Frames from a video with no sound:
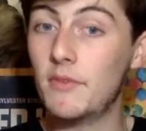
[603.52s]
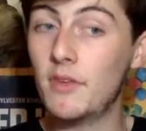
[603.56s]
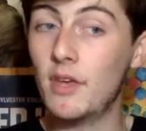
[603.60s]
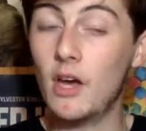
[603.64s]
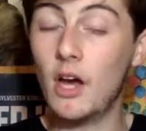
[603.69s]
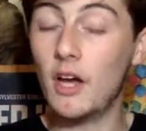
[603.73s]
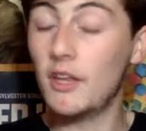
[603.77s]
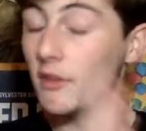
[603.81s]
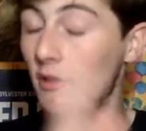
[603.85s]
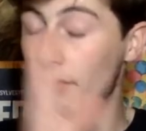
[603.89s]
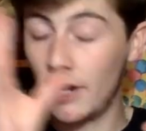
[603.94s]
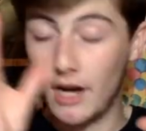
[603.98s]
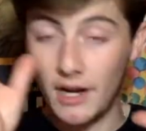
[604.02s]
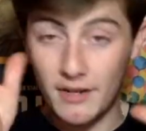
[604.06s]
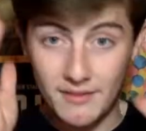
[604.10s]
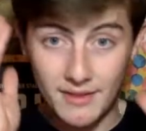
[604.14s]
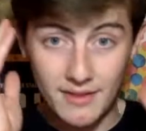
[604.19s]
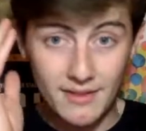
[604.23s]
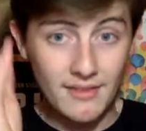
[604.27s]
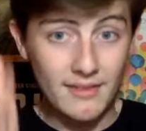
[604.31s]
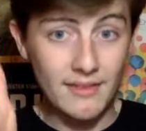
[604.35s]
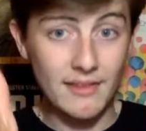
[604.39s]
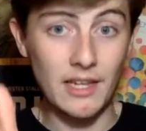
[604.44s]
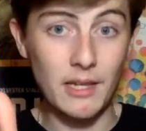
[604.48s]
I
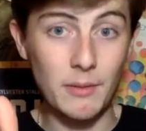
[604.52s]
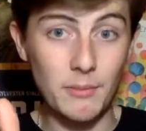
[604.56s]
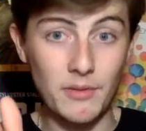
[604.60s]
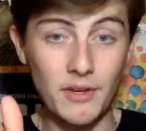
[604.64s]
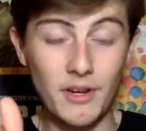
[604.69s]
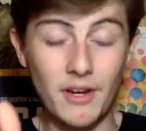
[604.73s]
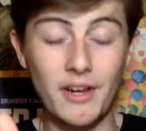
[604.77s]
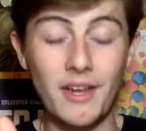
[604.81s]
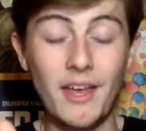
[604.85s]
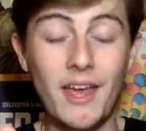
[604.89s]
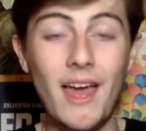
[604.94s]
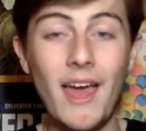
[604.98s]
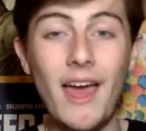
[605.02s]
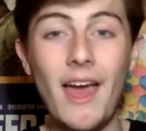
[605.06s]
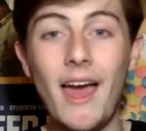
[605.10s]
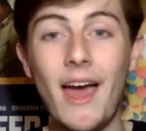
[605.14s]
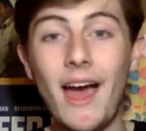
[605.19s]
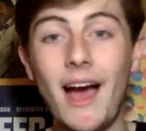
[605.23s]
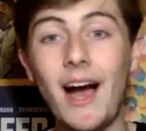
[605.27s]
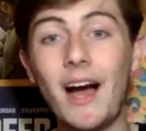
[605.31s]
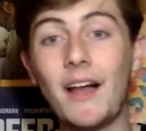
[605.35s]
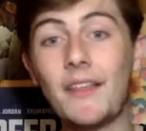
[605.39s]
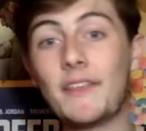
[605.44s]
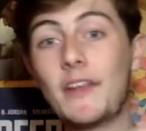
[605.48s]
didn't sleep, sorry,
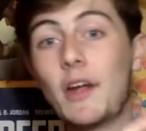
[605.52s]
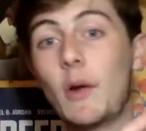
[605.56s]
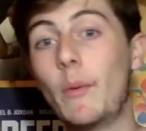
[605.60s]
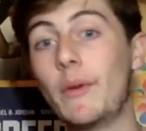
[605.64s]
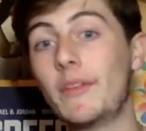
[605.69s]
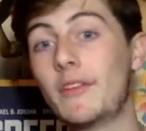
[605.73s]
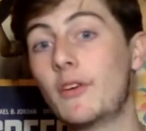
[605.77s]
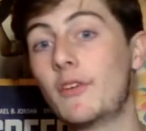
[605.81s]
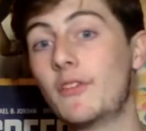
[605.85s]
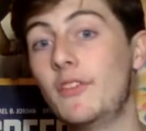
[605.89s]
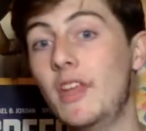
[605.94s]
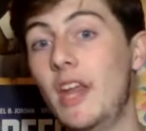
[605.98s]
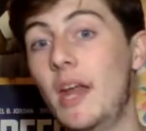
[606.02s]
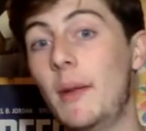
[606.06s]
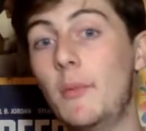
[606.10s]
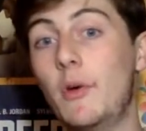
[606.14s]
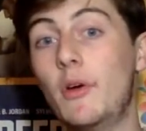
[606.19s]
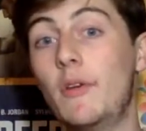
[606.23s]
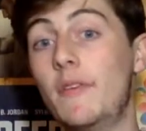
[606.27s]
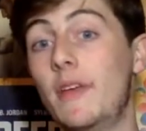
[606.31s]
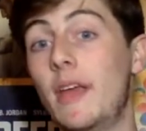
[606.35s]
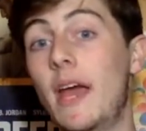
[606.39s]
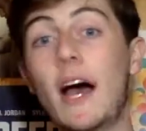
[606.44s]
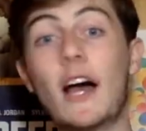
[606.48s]
And then I went to go see that
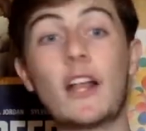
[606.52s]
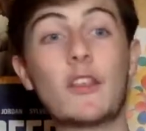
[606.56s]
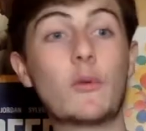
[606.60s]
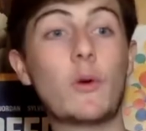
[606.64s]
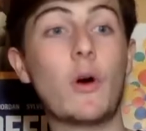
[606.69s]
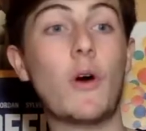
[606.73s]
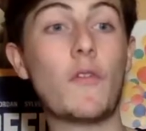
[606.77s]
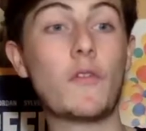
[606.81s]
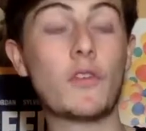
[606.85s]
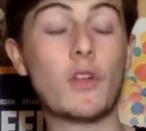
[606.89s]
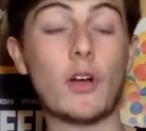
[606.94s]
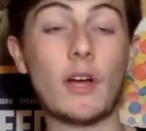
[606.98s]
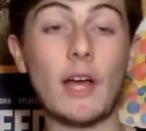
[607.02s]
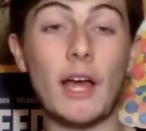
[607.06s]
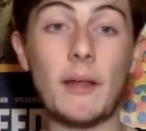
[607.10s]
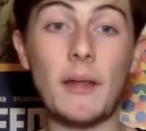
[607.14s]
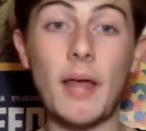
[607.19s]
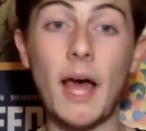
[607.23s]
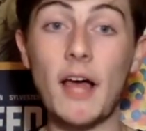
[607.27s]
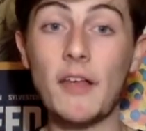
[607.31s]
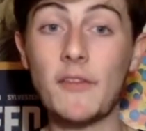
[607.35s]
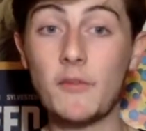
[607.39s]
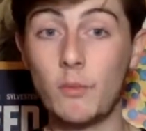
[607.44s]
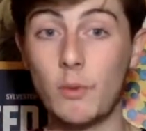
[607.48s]
movie at 12 o'clock. And
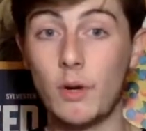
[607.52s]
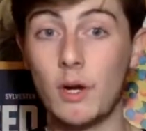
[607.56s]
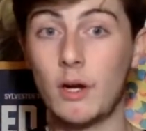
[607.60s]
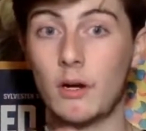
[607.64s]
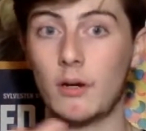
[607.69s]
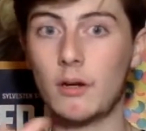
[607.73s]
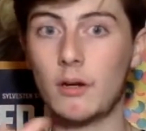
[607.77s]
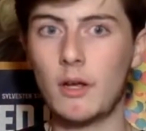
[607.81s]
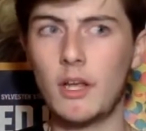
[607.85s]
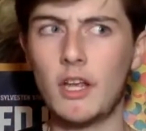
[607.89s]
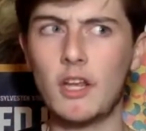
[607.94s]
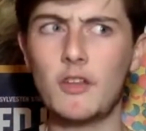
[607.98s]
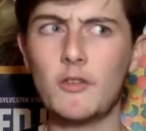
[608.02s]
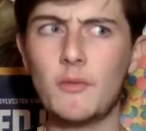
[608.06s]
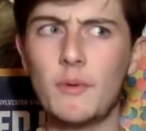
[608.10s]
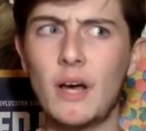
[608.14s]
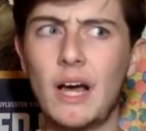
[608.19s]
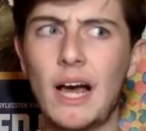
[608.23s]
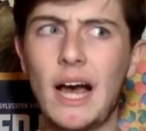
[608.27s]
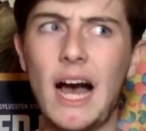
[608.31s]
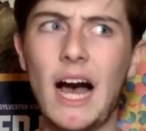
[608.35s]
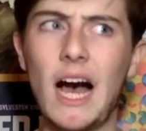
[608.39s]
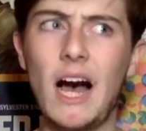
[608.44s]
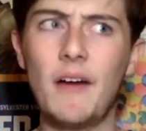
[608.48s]
as we were, I think it was
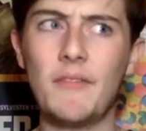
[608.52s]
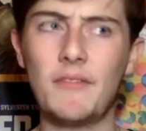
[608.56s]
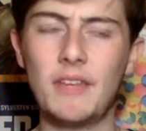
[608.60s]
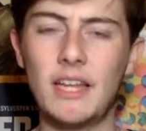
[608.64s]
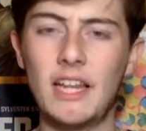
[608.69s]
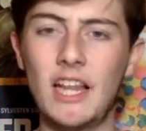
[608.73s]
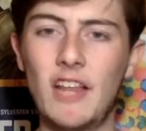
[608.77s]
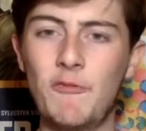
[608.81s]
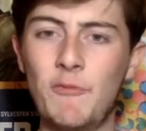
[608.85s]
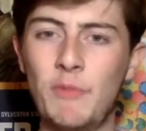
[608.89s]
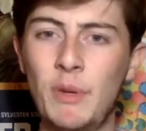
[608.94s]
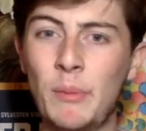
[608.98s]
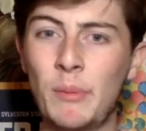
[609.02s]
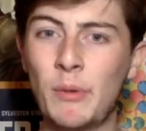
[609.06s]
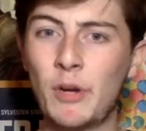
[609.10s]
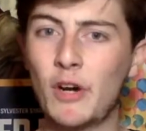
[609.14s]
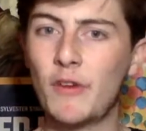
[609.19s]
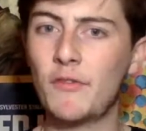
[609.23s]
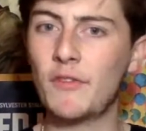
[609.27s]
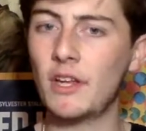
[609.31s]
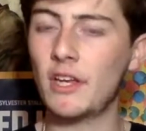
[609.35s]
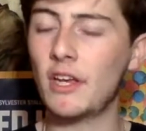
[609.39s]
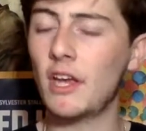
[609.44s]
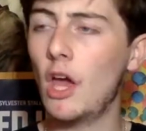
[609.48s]
about half 10, 11, me and my
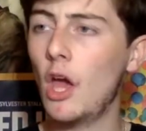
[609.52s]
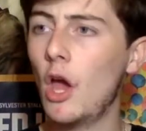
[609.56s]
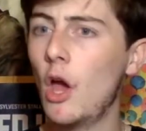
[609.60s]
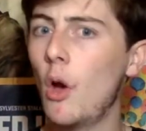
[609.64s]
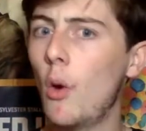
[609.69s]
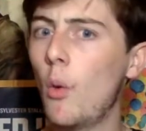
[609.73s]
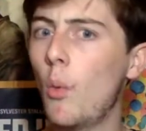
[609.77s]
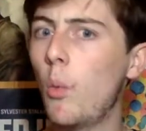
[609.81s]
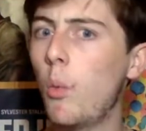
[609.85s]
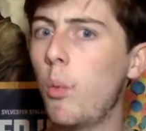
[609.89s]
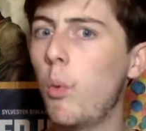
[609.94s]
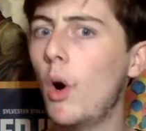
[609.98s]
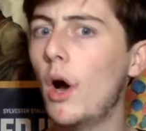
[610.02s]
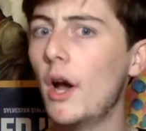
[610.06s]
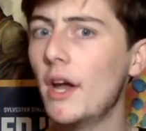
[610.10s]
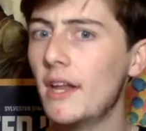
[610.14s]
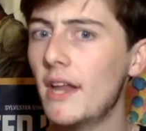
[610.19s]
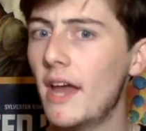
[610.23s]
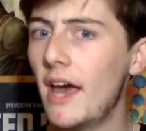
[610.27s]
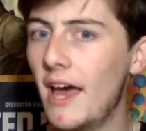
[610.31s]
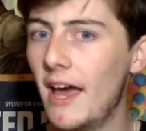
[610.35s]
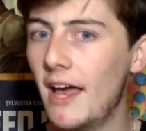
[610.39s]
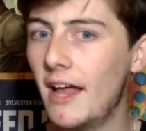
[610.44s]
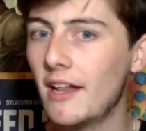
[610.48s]
girlfriend, like, why
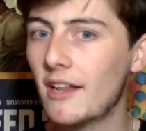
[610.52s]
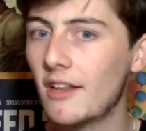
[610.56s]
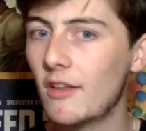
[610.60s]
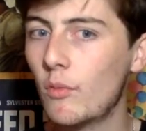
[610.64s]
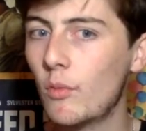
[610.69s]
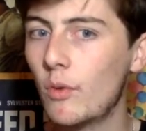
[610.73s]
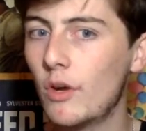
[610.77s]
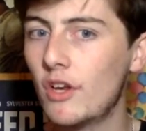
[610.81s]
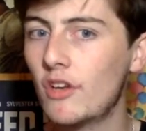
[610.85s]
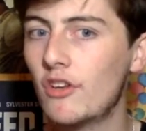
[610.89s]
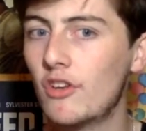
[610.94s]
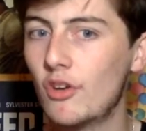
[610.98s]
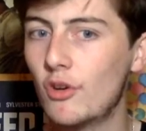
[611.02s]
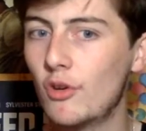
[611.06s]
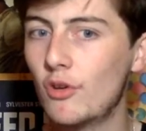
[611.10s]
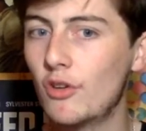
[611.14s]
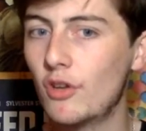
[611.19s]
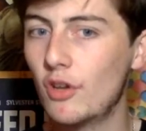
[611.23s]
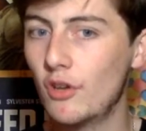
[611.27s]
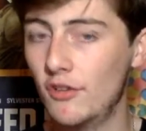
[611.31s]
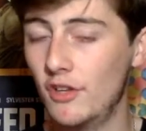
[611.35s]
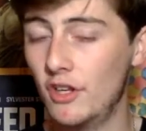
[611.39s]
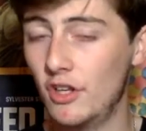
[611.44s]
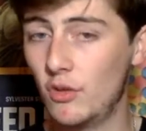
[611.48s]
the hell did we choose to
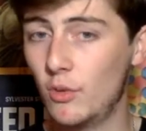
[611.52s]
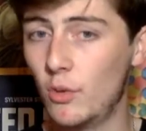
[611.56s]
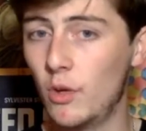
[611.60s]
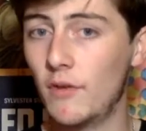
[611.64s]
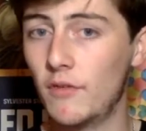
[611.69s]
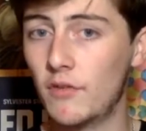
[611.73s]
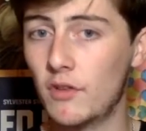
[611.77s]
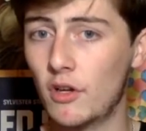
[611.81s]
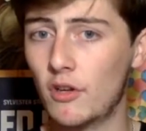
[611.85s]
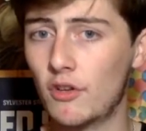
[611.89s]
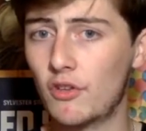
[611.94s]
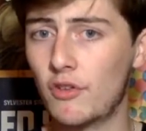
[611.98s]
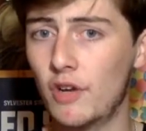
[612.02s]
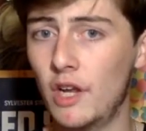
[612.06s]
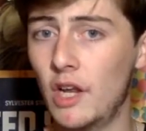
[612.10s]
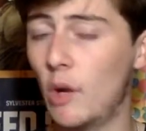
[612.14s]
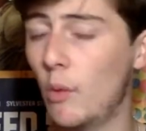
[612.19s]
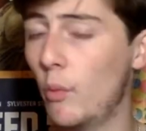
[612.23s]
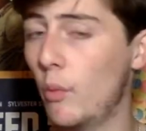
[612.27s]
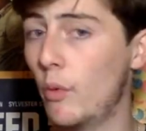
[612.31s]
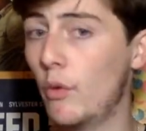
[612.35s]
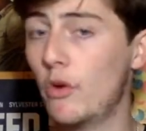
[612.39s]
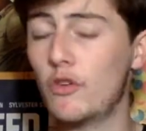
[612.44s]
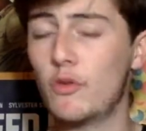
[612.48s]
go see a 12 o'clock screening?
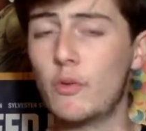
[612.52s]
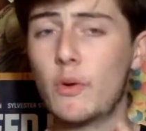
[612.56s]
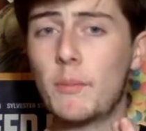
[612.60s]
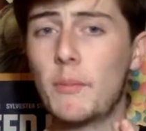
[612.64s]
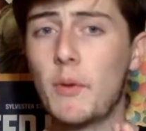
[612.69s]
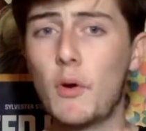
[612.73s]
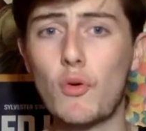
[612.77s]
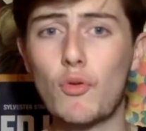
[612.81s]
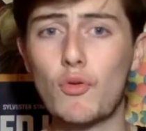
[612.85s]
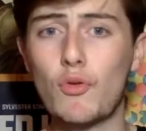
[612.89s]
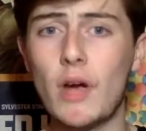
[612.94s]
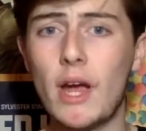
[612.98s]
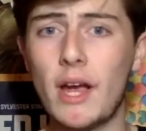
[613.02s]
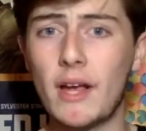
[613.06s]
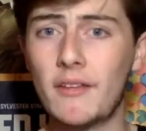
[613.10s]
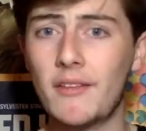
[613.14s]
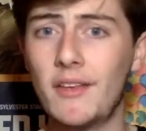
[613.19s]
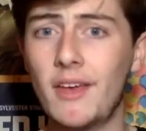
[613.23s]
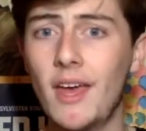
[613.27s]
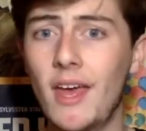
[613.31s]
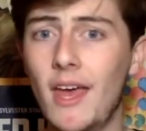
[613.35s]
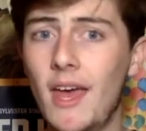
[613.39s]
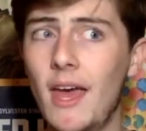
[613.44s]
Because we were both wrecked.